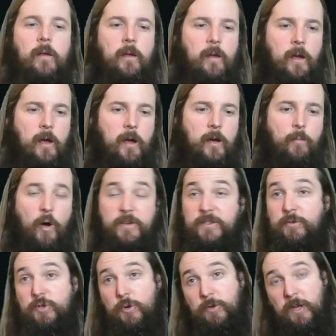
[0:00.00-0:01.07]

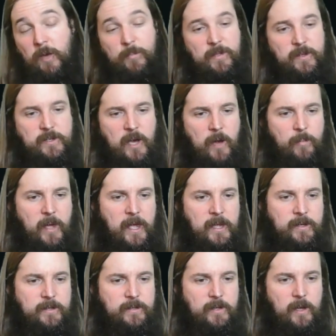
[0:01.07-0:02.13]
Also showing up in the top
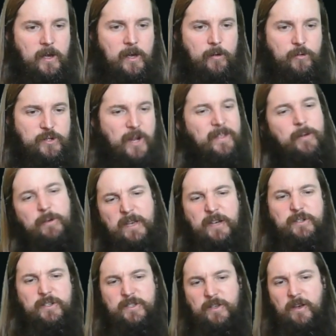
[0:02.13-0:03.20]
8, which I think we
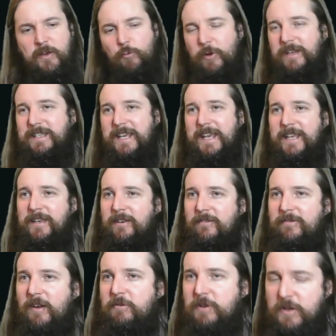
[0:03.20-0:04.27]
actually saw in week 10
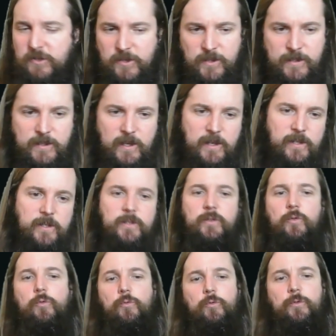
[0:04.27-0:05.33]
of Foundations, is
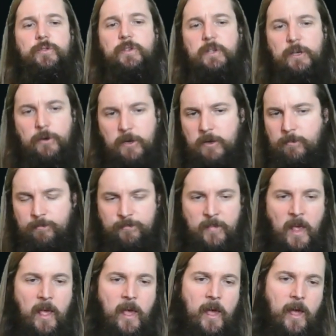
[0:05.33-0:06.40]
Gruul Delirium.
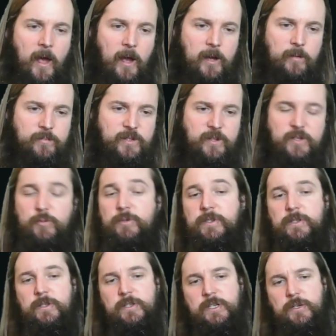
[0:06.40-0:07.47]
So this
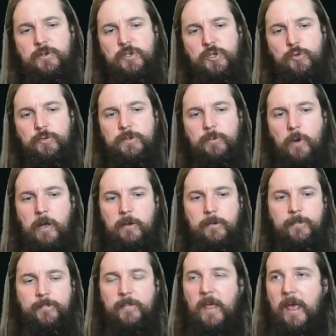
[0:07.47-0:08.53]
one's in tier 2 as
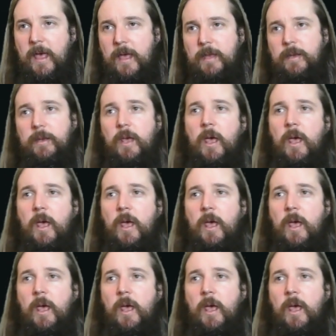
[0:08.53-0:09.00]
well, and